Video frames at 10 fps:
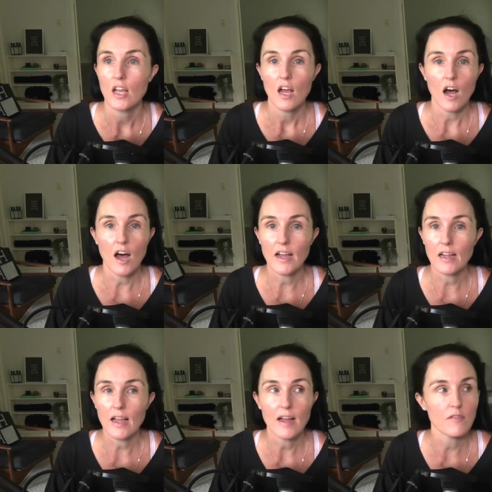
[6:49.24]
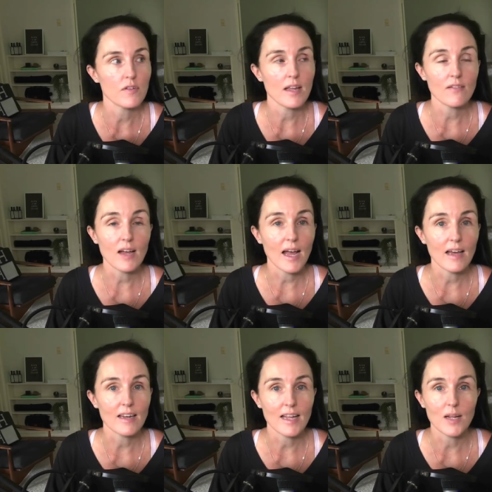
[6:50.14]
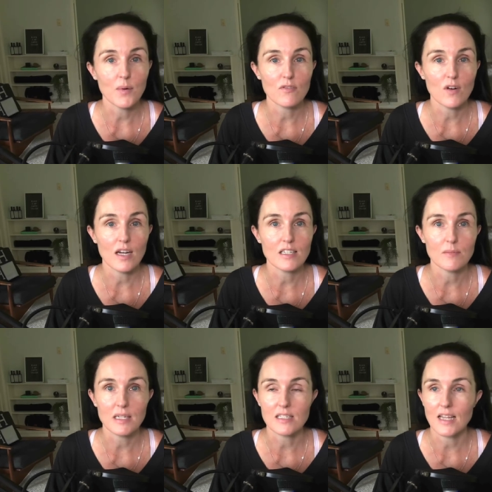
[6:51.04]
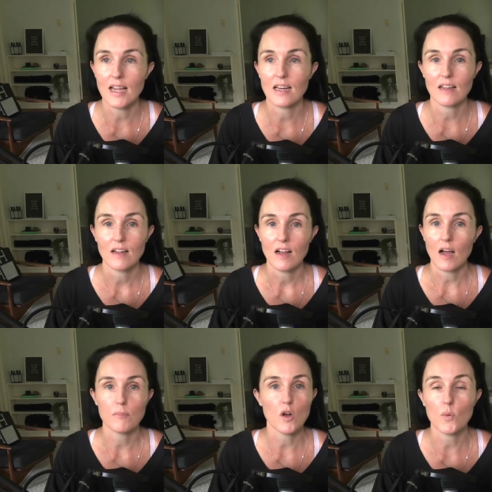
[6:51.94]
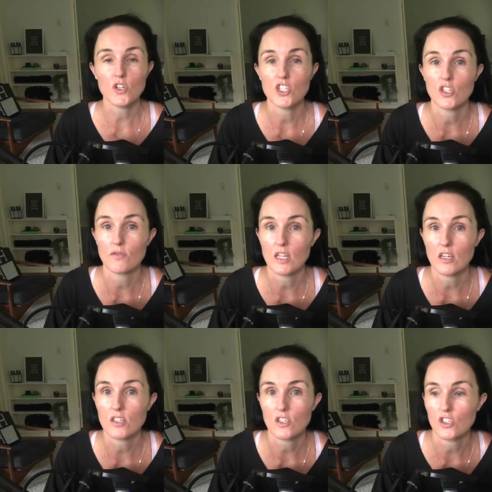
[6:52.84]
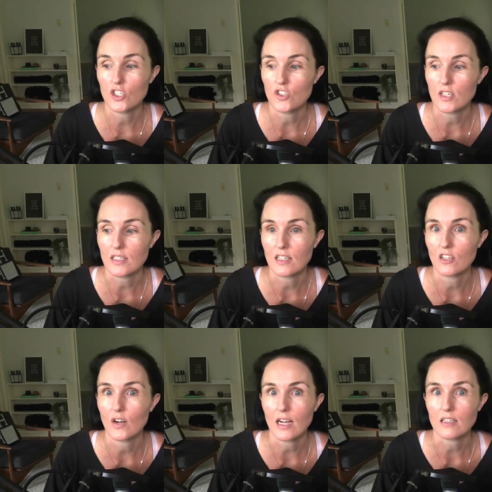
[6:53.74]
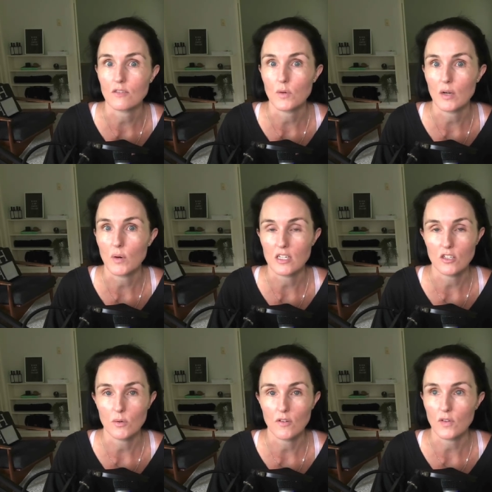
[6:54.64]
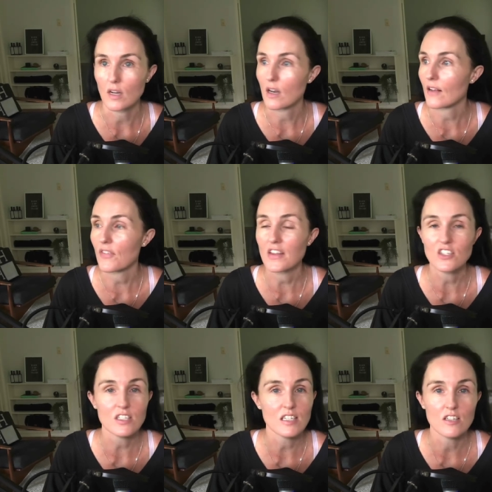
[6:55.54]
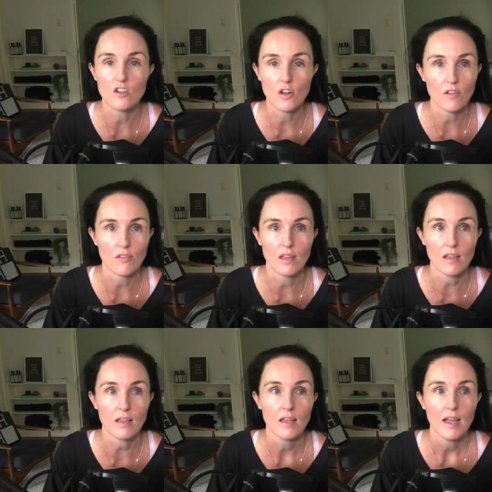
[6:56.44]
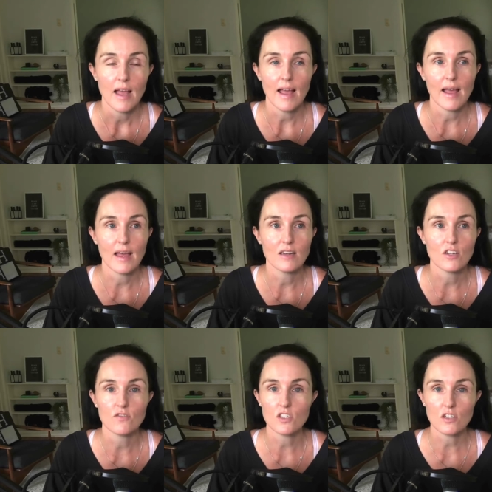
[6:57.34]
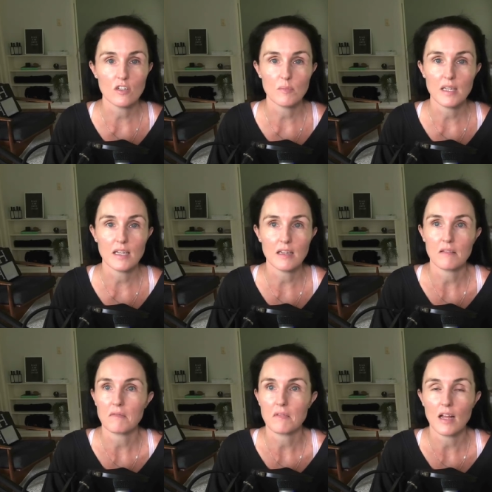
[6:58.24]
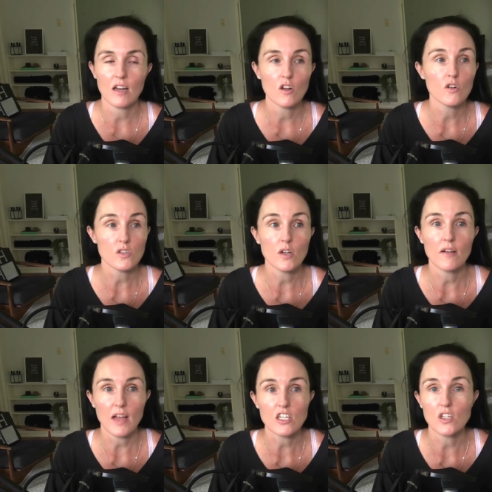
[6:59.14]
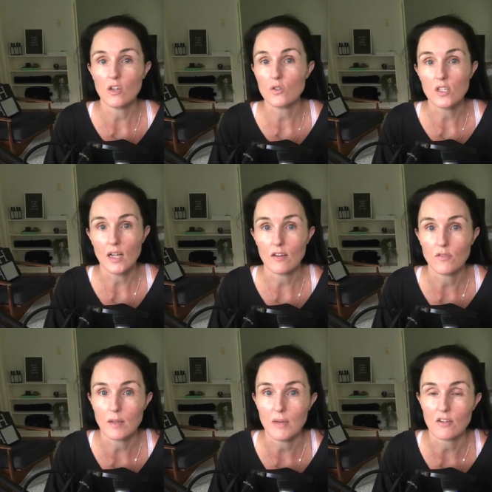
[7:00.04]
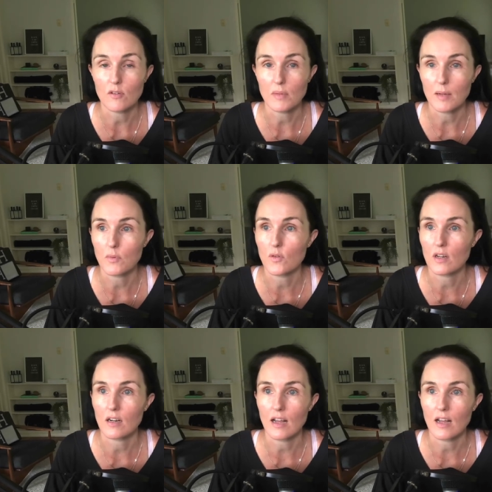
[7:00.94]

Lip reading: I have never had anyone write to me saying, I'm not watching your videos because you dress in your activewear way too often. Like, that just is not a thing, and you've just got to be, and also I've actually also had feedback from people that are like,